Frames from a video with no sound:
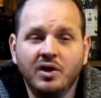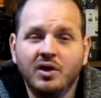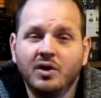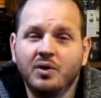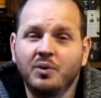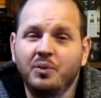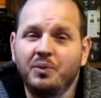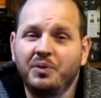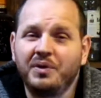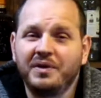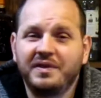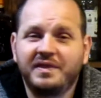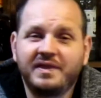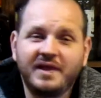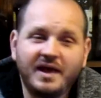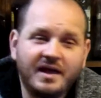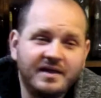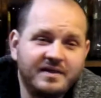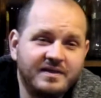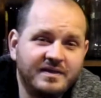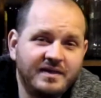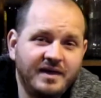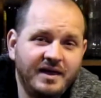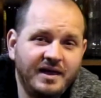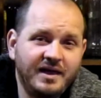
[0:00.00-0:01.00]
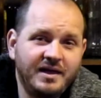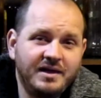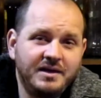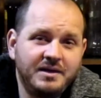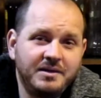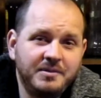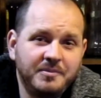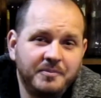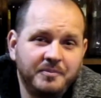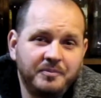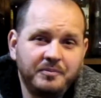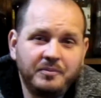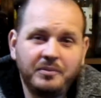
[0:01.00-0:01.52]
With that said,
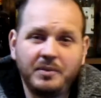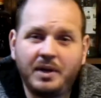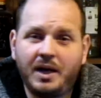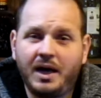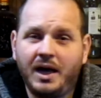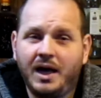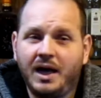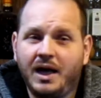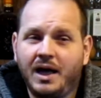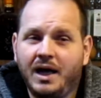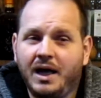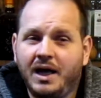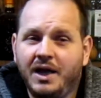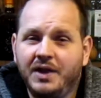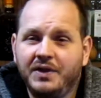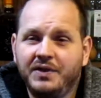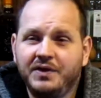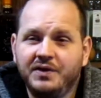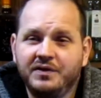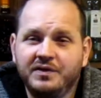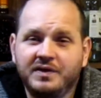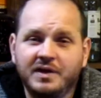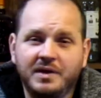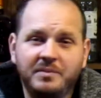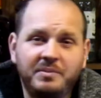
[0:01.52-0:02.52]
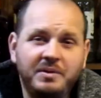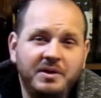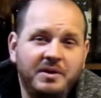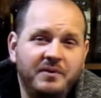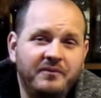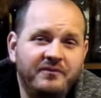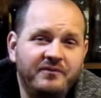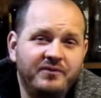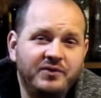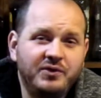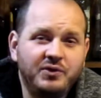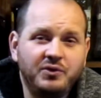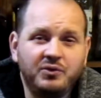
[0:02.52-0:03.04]
there's going to be a
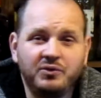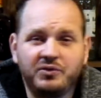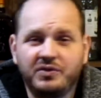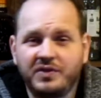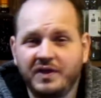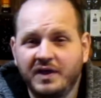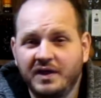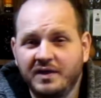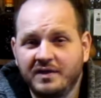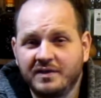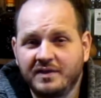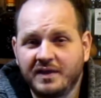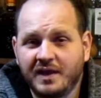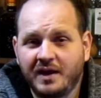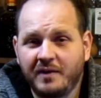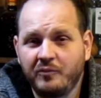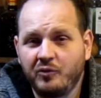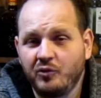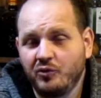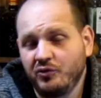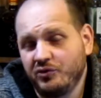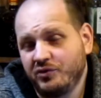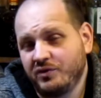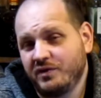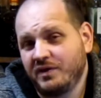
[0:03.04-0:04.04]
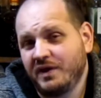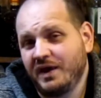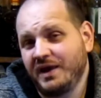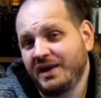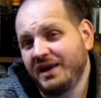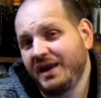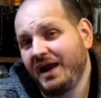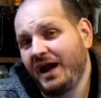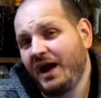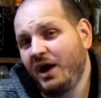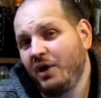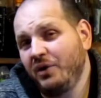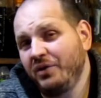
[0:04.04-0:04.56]
few things that I'm going to say
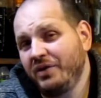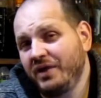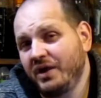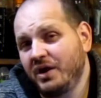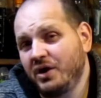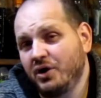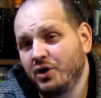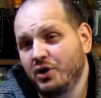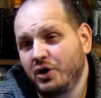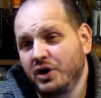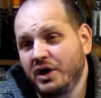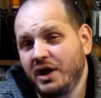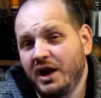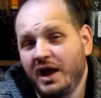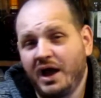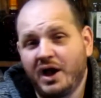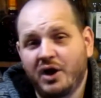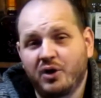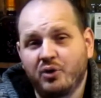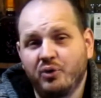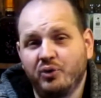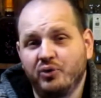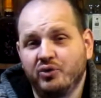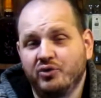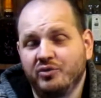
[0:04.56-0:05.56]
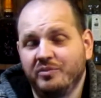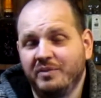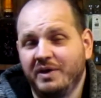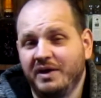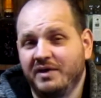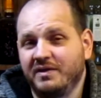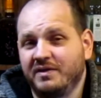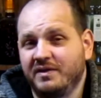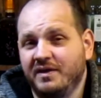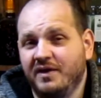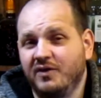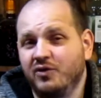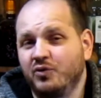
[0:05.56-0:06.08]
now that are not going to make
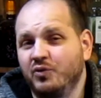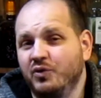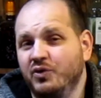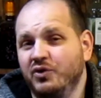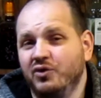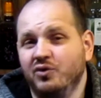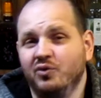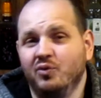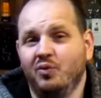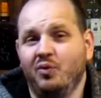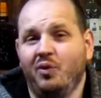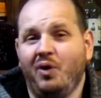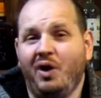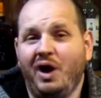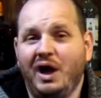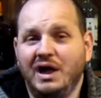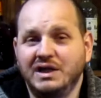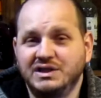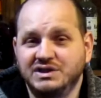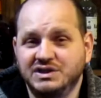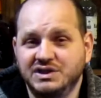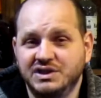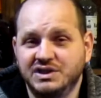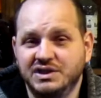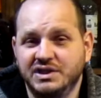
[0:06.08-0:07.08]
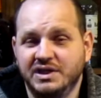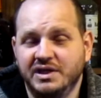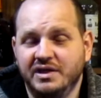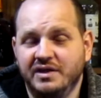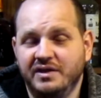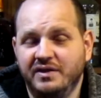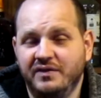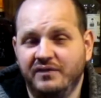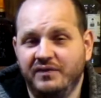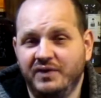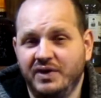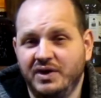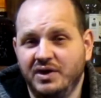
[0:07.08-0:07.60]
sense when you watch
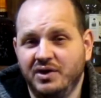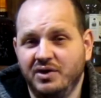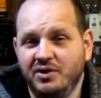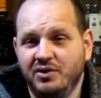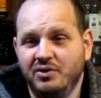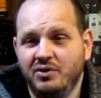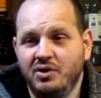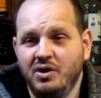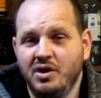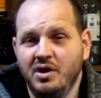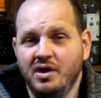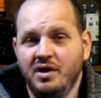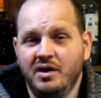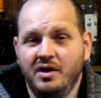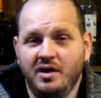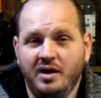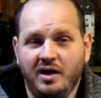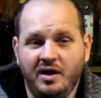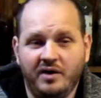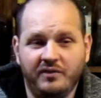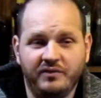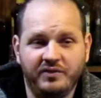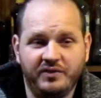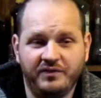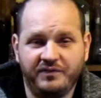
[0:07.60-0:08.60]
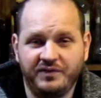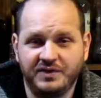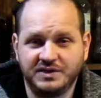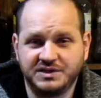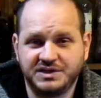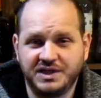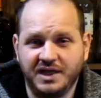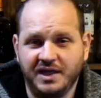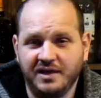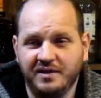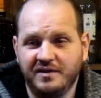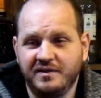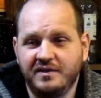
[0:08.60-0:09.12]
the video of the fish
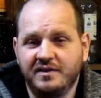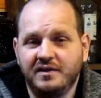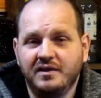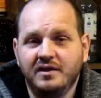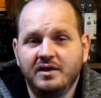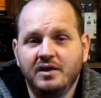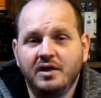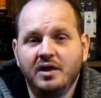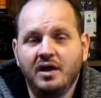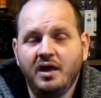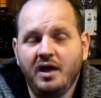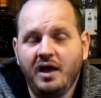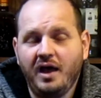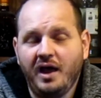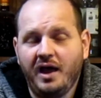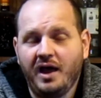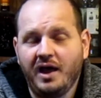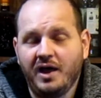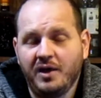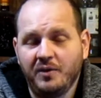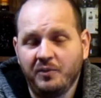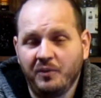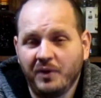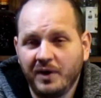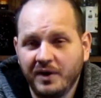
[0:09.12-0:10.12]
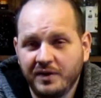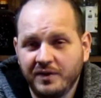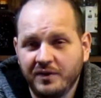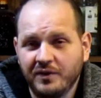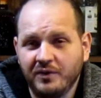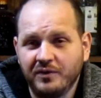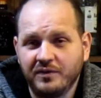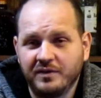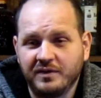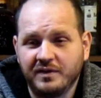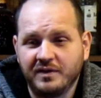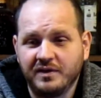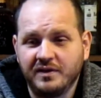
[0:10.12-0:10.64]
tanks. And one of
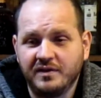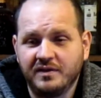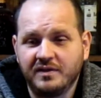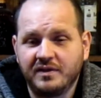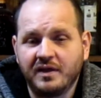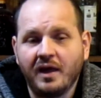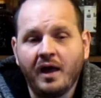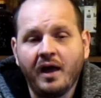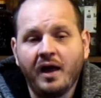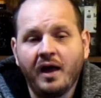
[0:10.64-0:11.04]
those is